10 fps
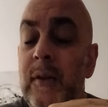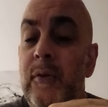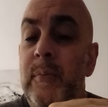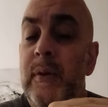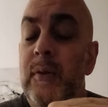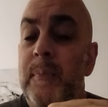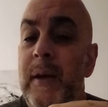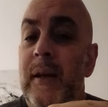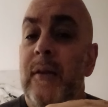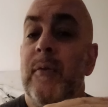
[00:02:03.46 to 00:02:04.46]
a little bit to
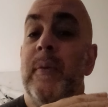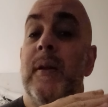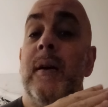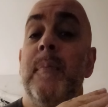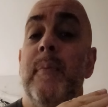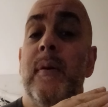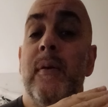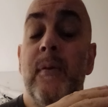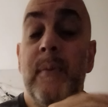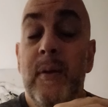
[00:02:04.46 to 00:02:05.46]
pay a little bit up,
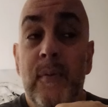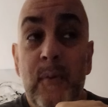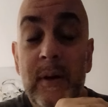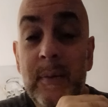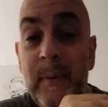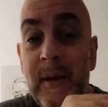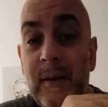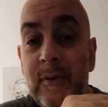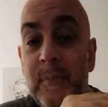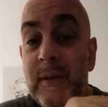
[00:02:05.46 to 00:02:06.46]
or maybe you wind up paying a
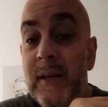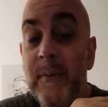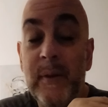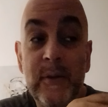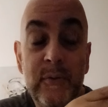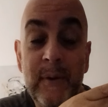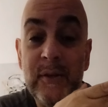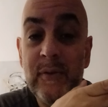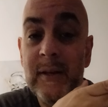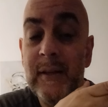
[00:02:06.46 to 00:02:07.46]
little bit down because you might
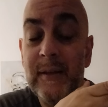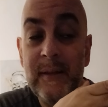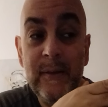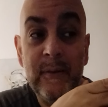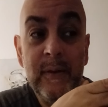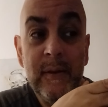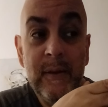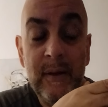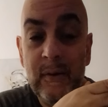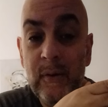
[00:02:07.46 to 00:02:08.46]
strike that deal
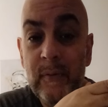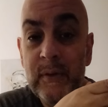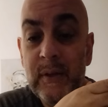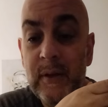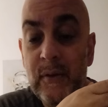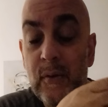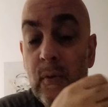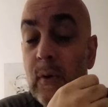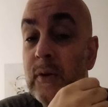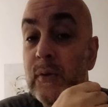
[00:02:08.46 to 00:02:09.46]
and all of a sudden your
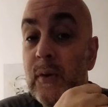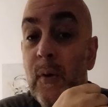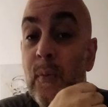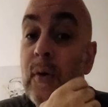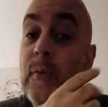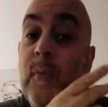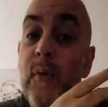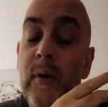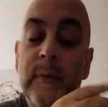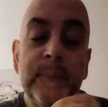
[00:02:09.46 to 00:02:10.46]
coins are worth
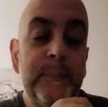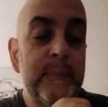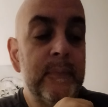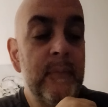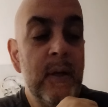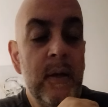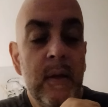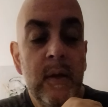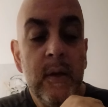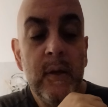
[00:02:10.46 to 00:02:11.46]
more.
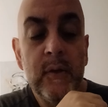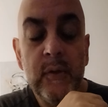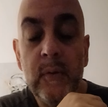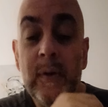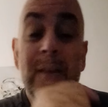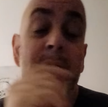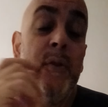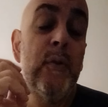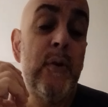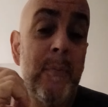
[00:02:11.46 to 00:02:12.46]
So even
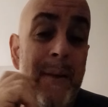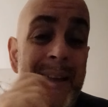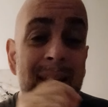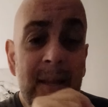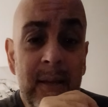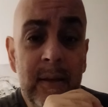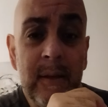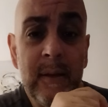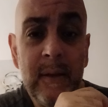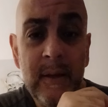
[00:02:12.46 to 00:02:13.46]
though you're
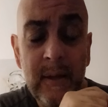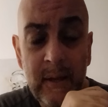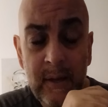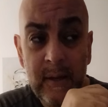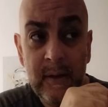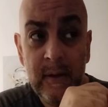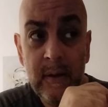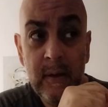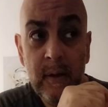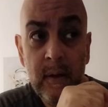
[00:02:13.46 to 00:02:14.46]
paying
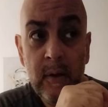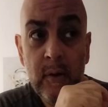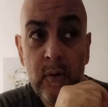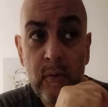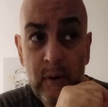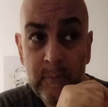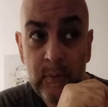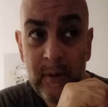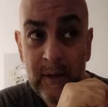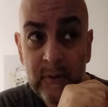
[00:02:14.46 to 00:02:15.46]
in
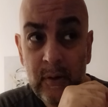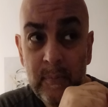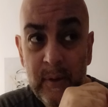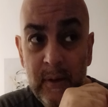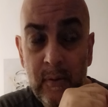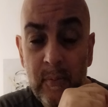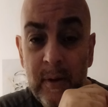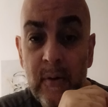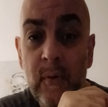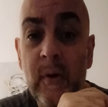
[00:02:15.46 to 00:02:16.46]
crypto, XRP, or
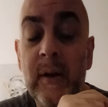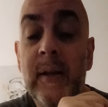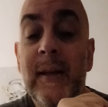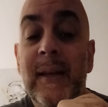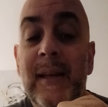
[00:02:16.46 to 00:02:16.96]
Bitcoin,